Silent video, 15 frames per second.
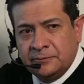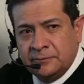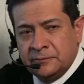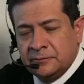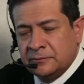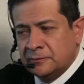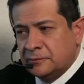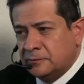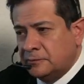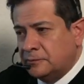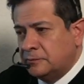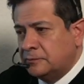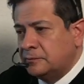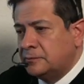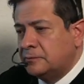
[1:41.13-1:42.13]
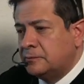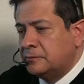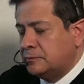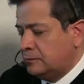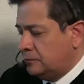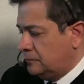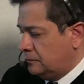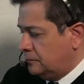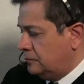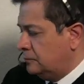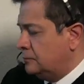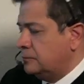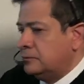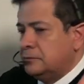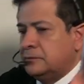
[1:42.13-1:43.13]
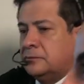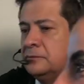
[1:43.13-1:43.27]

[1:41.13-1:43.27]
(not speaking)